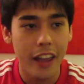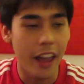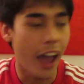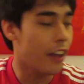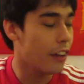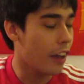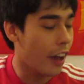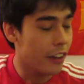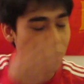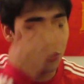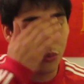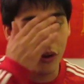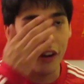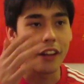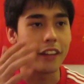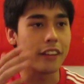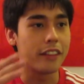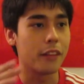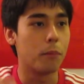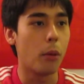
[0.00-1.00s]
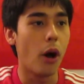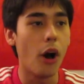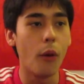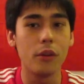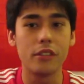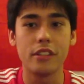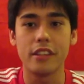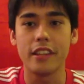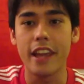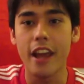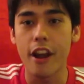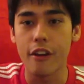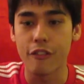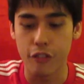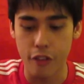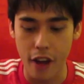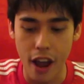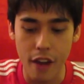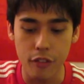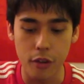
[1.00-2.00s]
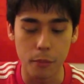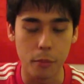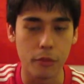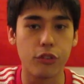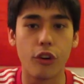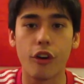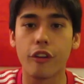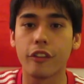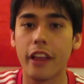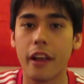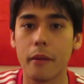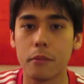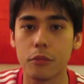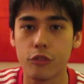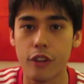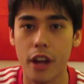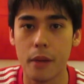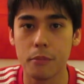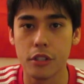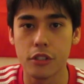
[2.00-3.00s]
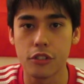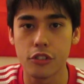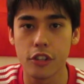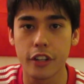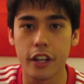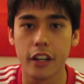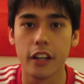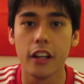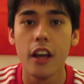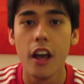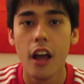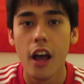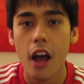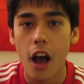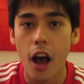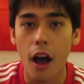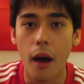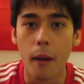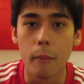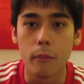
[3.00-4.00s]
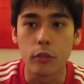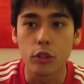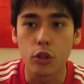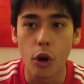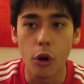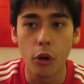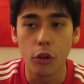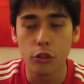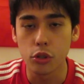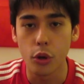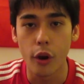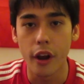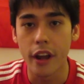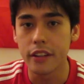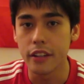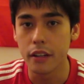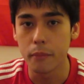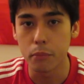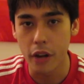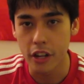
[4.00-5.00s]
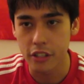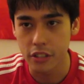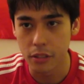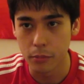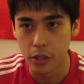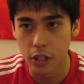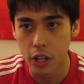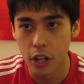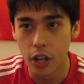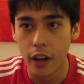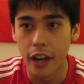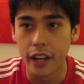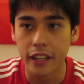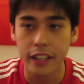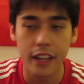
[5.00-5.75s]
I swear, the ball was in the air forever before Ramsey struck it. Kolo Touré didn't press him at all, and